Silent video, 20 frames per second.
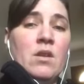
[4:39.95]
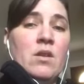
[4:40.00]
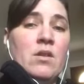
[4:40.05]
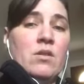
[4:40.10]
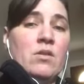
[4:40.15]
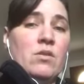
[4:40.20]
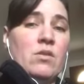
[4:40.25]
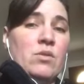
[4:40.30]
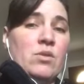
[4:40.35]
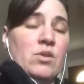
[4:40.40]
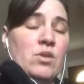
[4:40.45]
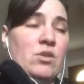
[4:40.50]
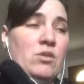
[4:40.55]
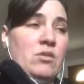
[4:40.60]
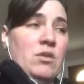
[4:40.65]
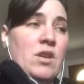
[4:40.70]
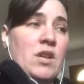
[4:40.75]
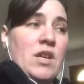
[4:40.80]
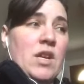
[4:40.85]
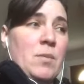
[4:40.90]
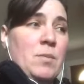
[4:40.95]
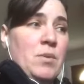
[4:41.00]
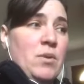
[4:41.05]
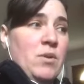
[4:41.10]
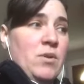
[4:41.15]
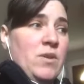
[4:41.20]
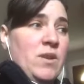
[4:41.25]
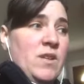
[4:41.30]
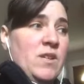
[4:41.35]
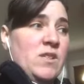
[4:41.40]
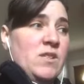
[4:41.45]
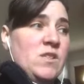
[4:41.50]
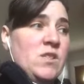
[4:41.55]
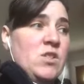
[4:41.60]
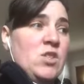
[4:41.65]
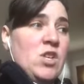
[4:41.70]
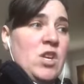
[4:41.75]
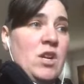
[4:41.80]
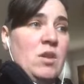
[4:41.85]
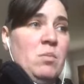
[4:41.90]
those are a couple of things to
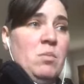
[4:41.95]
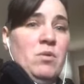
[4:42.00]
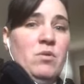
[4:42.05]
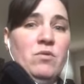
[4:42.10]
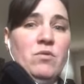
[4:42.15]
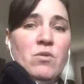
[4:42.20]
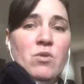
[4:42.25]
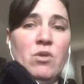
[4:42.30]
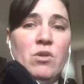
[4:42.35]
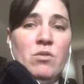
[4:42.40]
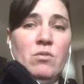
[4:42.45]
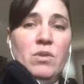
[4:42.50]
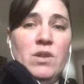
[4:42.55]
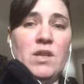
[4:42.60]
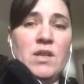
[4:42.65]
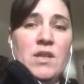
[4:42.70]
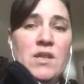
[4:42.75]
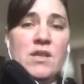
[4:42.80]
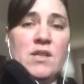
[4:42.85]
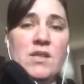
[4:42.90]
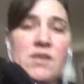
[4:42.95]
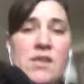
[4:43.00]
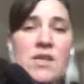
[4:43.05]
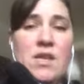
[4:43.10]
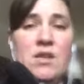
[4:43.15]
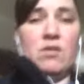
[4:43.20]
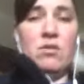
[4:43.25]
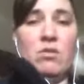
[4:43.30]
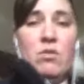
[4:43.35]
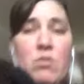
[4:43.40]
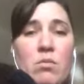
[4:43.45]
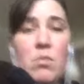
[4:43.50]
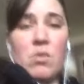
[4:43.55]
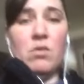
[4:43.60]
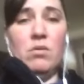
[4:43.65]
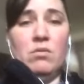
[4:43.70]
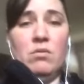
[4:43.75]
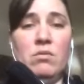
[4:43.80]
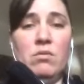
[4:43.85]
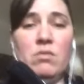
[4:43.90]
check before we get into standalone
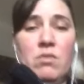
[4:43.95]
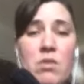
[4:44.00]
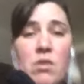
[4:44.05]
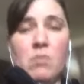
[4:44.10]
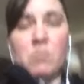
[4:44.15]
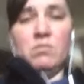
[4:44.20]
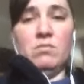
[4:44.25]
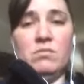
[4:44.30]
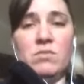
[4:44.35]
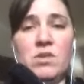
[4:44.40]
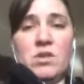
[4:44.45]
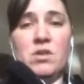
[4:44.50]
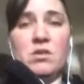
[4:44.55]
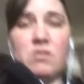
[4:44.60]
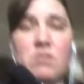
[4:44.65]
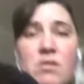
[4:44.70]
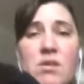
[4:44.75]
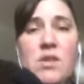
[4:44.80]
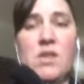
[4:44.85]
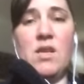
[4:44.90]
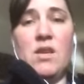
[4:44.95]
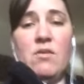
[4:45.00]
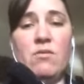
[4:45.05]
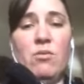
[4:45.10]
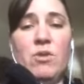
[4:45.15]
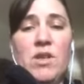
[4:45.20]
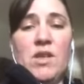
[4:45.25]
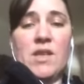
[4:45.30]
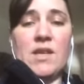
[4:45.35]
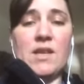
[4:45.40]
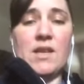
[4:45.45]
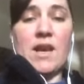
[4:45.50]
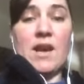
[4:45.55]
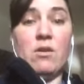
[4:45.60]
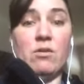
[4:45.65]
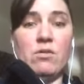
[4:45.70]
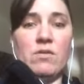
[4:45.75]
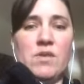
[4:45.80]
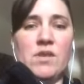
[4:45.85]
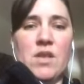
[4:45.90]
mode, or to see if we can get
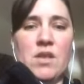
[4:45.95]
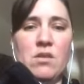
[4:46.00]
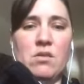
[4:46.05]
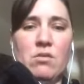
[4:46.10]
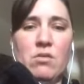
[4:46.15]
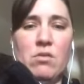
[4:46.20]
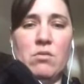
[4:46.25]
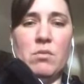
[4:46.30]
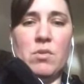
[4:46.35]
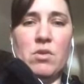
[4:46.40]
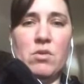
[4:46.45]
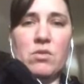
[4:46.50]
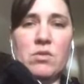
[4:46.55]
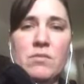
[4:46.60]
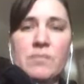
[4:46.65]
out of standalone mode.